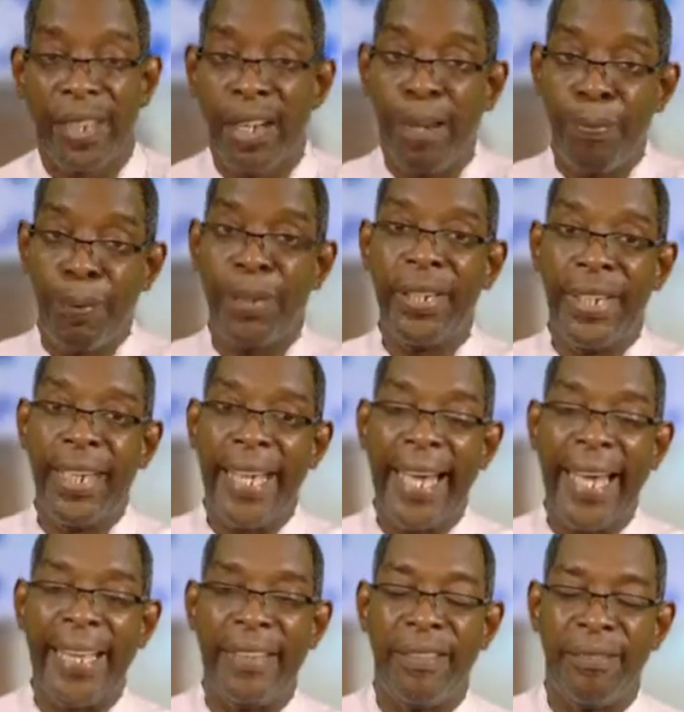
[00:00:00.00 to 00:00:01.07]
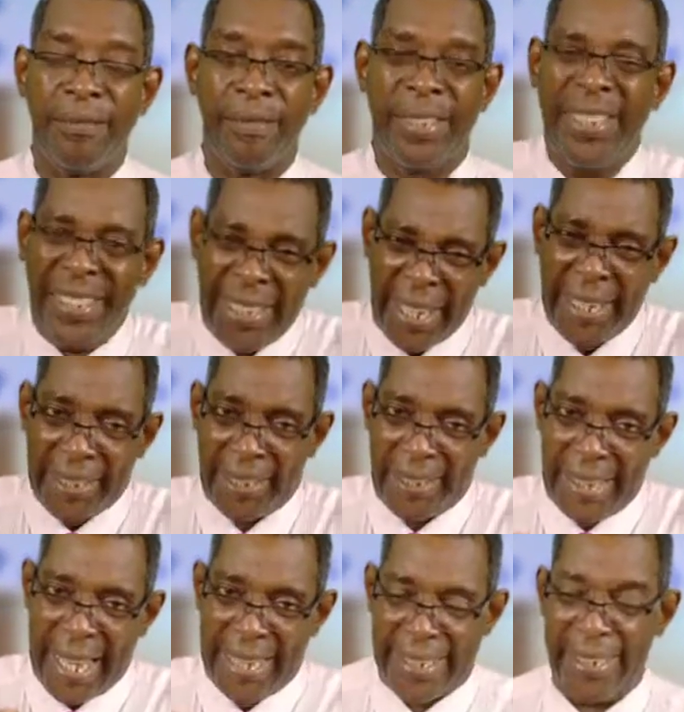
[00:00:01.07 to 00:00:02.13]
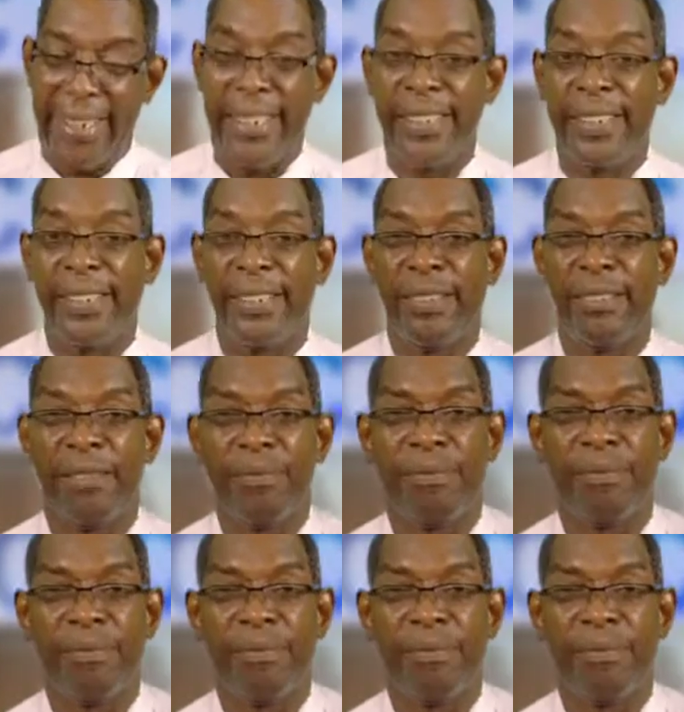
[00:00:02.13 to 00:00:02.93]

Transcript: upon the land. Thick darkness.